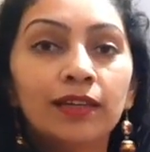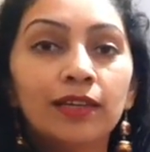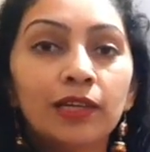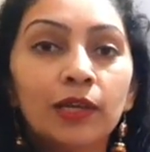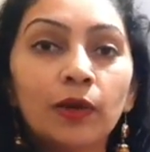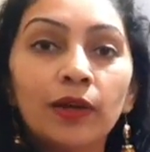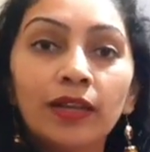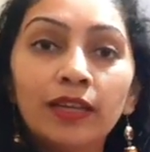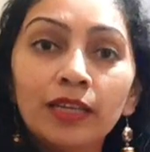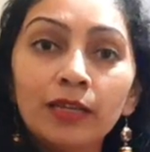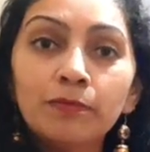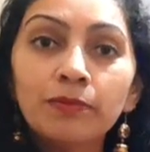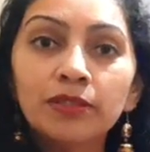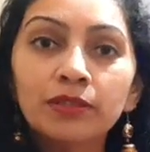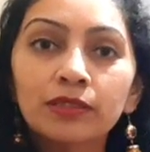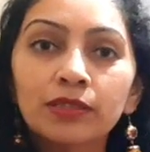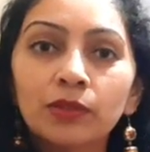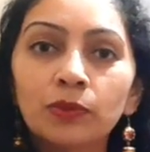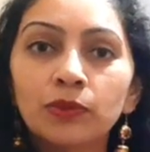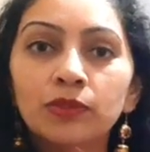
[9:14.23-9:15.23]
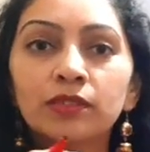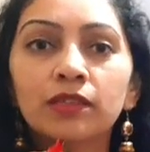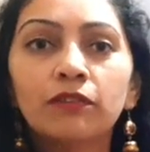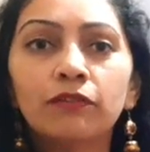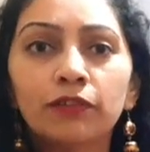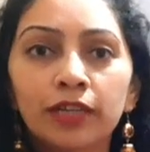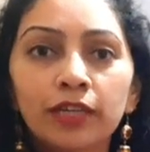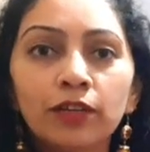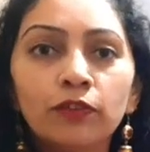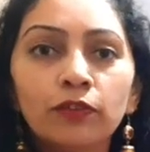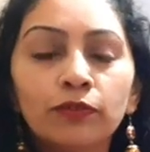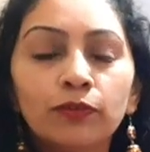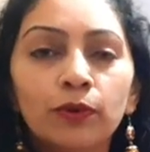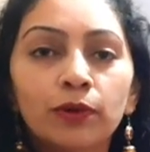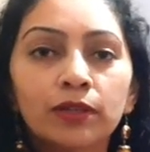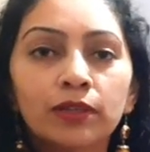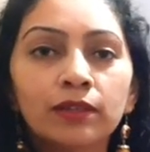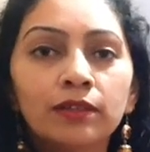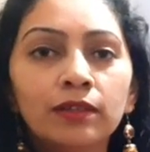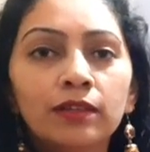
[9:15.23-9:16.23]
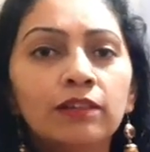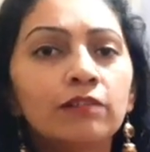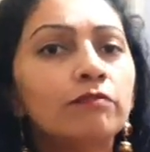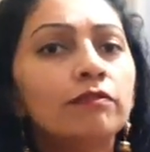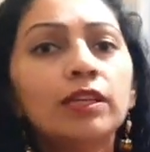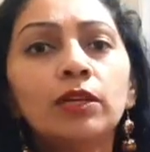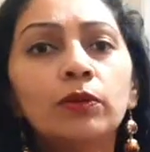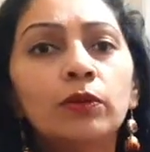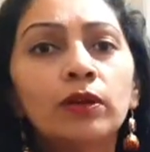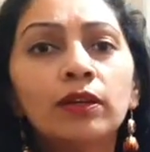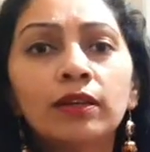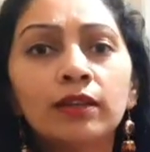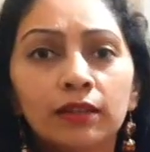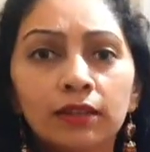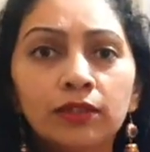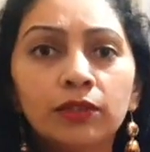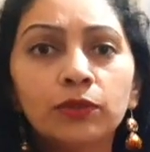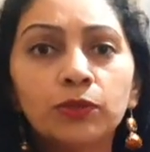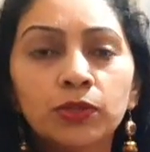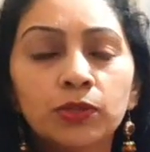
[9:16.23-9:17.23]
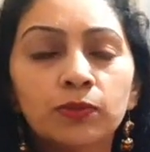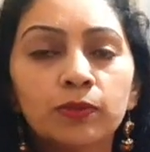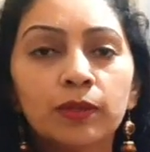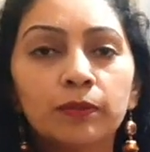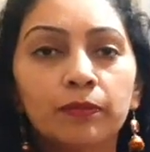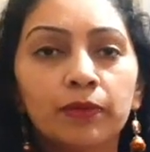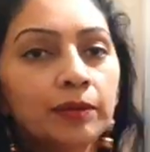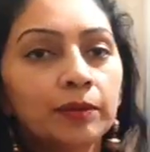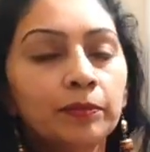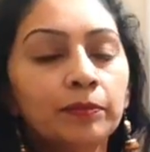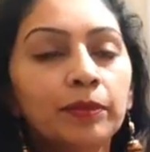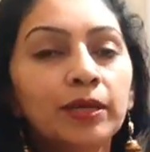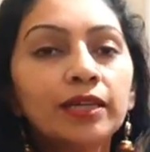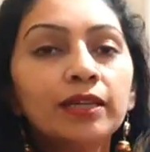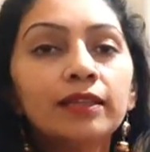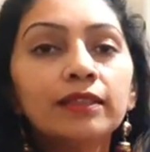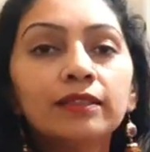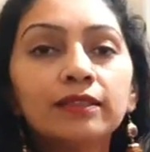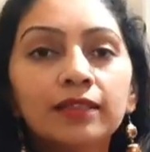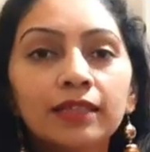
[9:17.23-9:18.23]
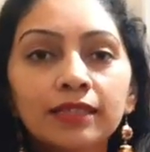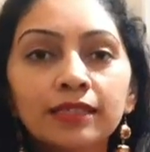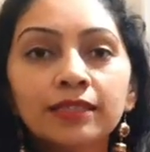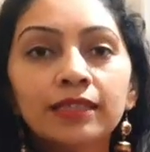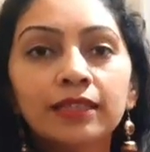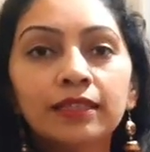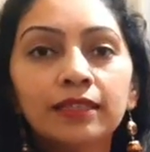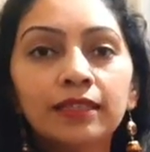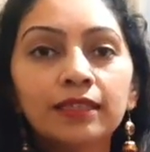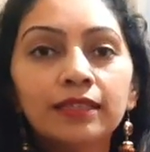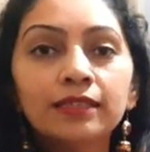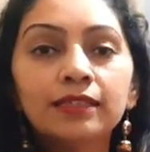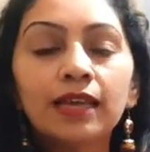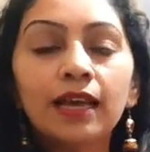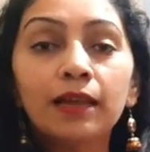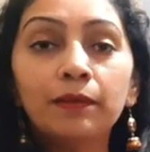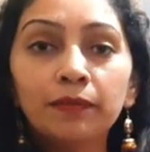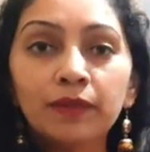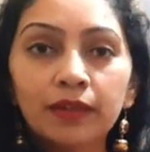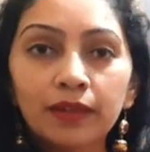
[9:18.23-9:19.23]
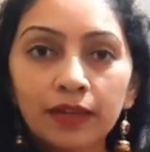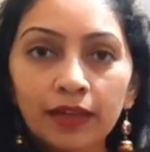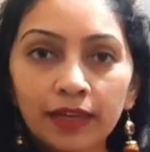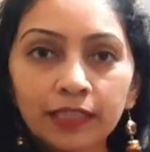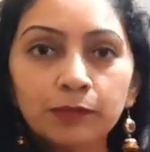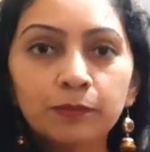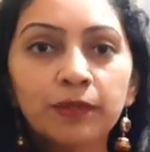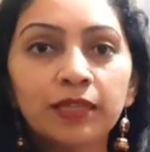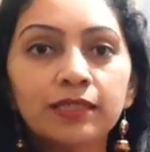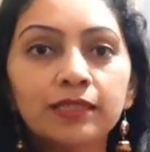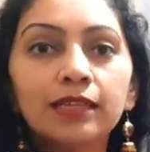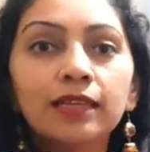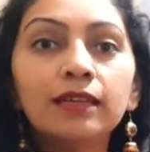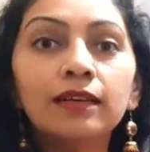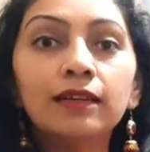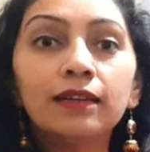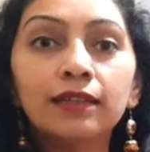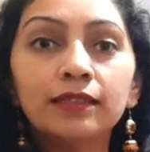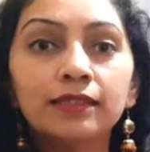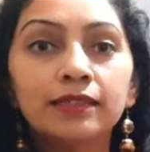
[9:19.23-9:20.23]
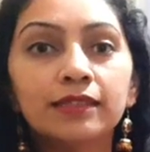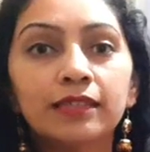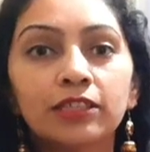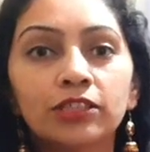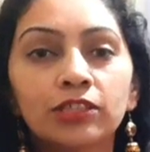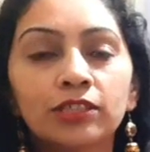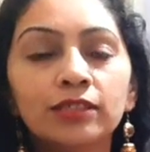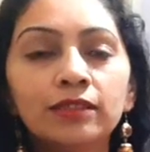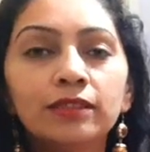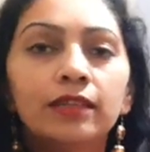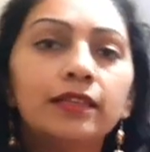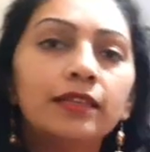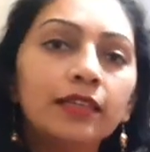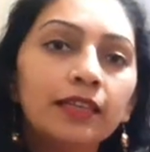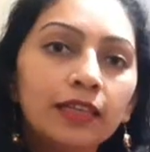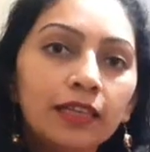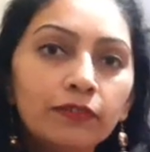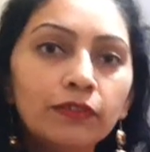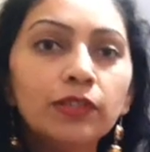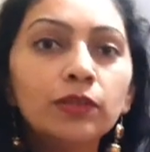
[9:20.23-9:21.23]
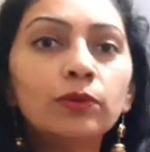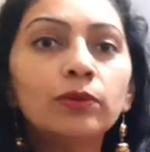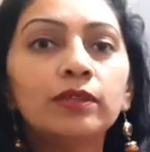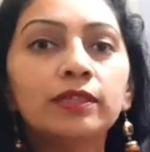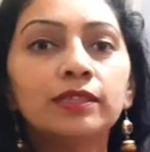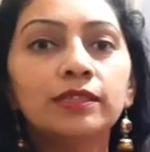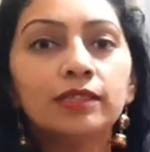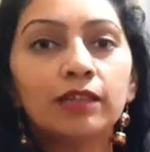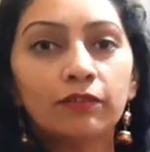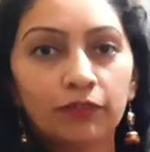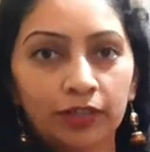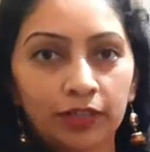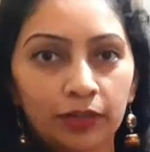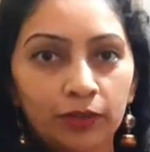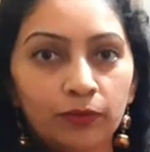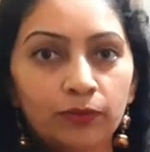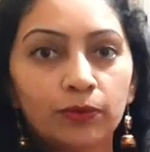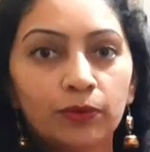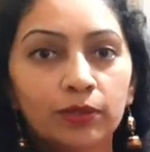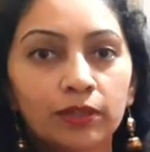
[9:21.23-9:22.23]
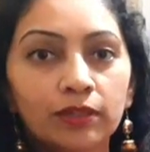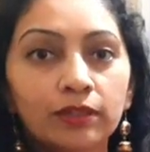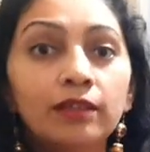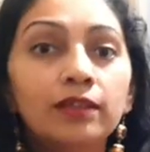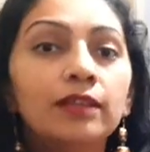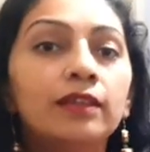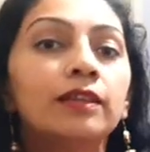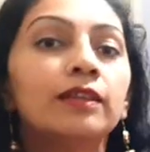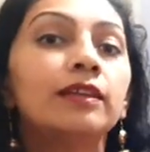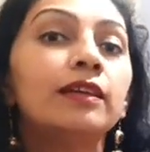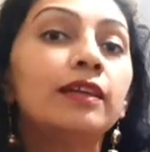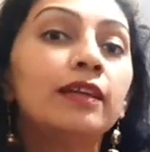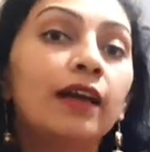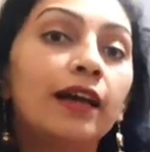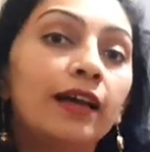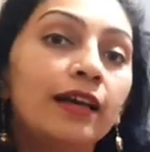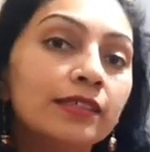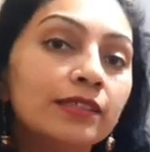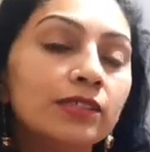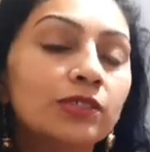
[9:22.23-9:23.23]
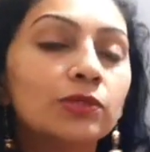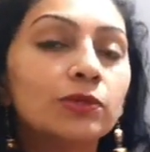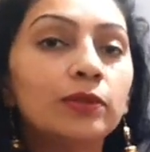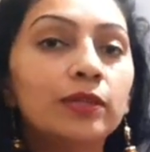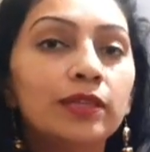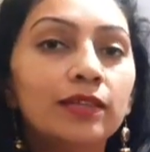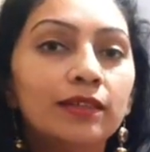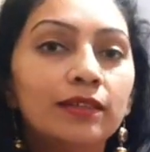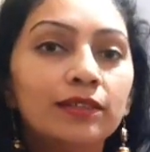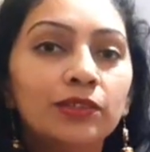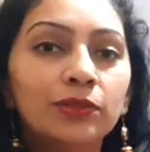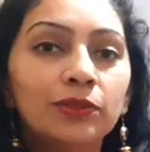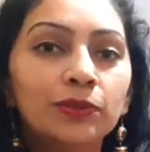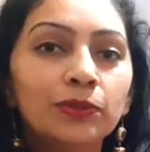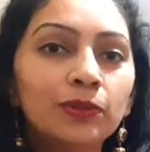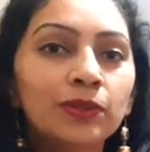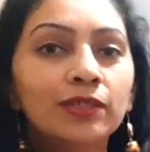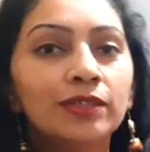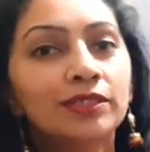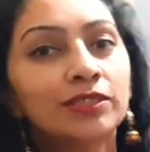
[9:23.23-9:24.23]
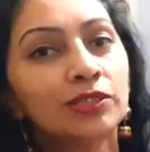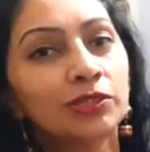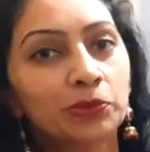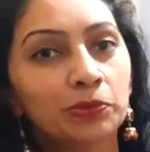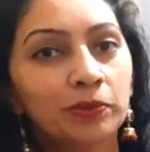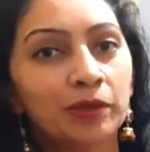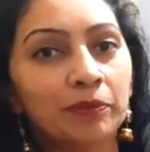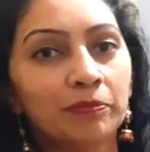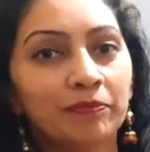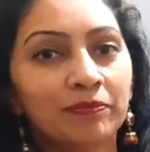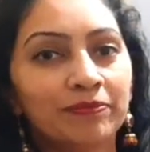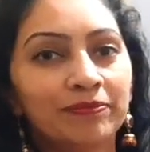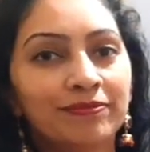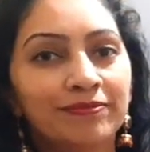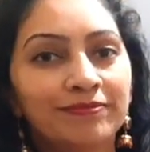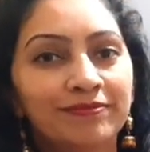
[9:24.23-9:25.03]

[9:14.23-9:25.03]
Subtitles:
Now any person who is afraid of water will not learn to swim. But in this sentence I am expressing a concession that even though he is afraid of water, he has to learn to swim.